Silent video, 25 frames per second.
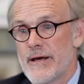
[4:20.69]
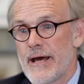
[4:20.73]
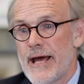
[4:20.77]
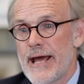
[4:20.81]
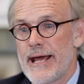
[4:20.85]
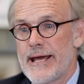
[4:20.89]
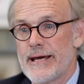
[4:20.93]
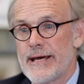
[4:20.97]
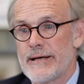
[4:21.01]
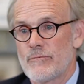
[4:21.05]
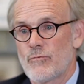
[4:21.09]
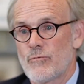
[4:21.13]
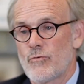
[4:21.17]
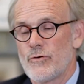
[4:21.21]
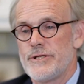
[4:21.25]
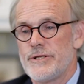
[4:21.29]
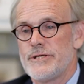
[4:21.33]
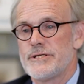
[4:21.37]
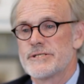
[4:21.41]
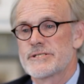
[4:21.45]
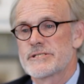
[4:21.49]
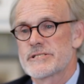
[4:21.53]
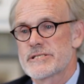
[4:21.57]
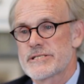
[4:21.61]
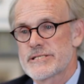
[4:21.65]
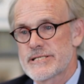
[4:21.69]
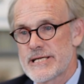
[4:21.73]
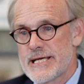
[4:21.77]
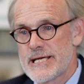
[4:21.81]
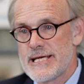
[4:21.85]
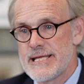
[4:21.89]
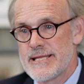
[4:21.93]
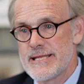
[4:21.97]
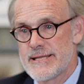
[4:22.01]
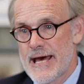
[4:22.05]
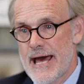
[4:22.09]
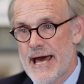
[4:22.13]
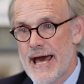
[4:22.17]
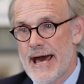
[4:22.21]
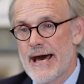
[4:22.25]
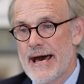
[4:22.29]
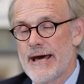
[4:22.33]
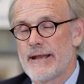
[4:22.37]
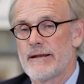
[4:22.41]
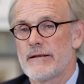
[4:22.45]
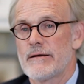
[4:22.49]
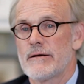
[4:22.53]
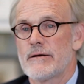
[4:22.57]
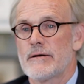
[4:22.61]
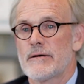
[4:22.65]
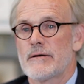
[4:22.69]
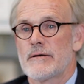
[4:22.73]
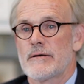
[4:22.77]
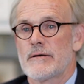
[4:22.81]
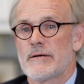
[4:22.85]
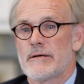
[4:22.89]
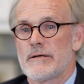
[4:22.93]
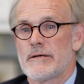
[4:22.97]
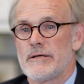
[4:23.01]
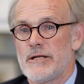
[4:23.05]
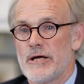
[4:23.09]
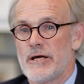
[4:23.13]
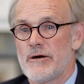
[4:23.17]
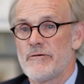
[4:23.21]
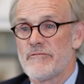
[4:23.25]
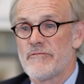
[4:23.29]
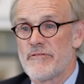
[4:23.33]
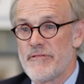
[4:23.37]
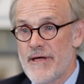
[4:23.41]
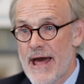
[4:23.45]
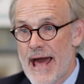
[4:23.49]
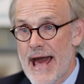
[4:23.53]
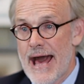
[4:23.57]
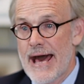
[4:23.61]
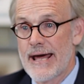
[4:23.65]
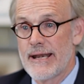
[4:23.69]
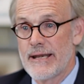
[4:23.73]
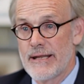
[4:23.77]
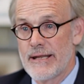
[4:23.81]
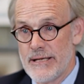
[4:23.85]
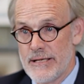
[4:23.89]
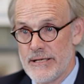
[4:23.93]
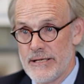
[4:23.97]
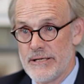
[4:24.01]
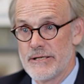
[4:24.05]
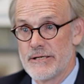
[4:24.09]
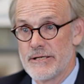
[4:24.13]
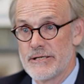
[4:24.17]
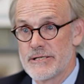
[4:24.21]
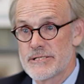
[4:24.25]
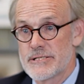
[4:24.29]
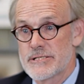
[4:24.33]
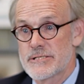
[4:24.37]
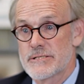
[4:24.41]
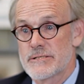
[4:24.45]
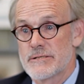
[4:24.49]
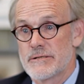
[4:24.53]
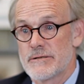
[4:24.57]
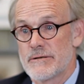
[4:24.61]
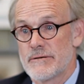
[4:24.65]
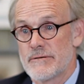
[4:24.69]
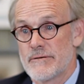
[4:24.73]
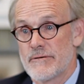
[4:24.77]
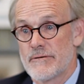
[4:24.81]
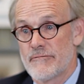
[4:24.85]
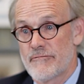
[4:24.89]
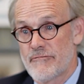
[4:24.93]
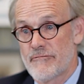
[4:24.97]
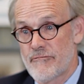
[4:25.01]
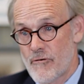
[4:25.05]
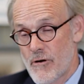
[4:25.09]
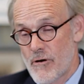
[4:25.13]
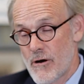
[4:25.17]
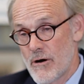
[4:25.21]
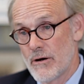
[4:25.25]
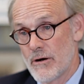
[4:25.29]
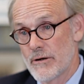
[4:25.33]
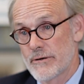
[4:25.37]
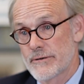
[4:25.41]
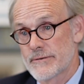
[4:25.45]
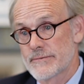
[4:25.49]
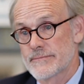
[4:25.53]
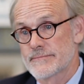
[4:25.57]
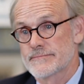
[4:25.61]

And when you see that, that is fraud.